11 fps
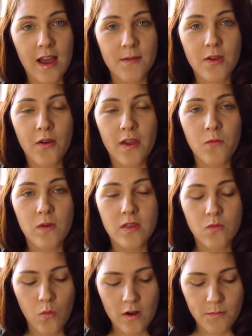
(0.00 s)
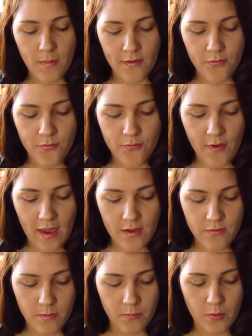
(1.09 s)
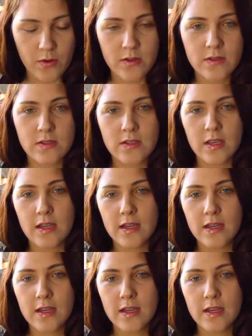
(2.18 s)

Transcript: I'm going with one of my favourite books,